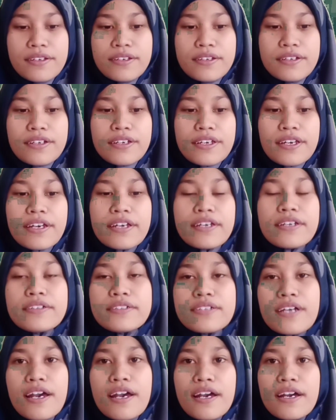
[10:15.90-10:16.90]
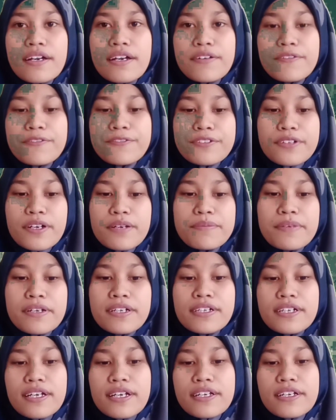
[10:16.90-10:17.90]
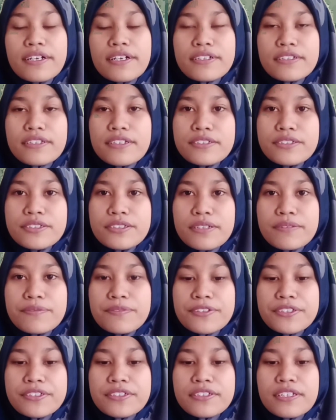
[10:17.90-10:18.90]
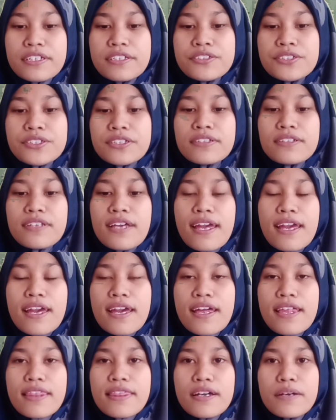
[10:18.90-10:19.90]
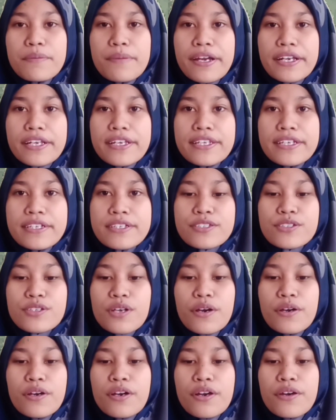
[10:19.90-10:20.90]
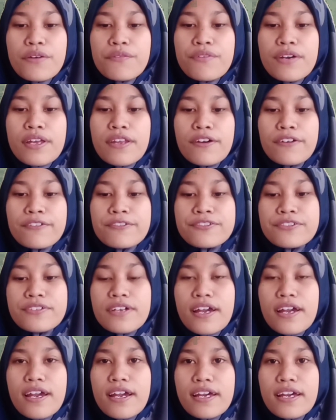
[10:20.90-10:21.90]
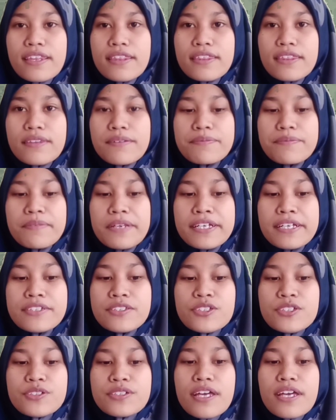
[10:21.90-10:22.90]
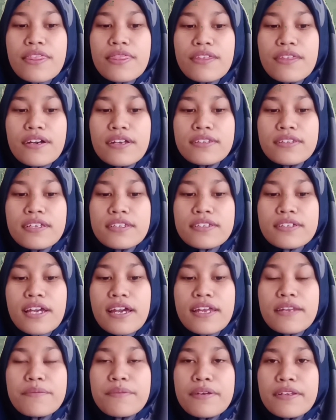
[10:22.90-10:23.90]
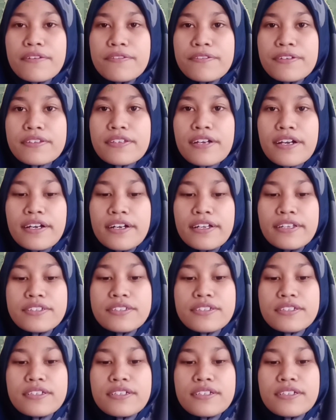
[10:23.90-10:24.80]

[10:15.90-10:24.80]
Okay, from her conclusion presentation, tamarind is one of the plants that can benefit health,